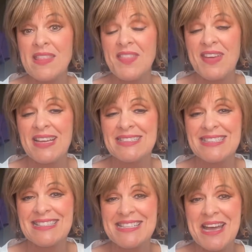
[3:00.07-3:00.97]
of the things
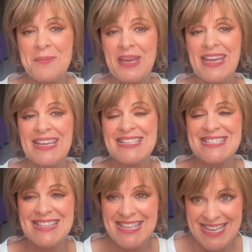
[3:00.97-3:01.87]
that's coming is
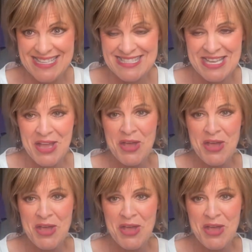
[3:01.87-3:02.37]
this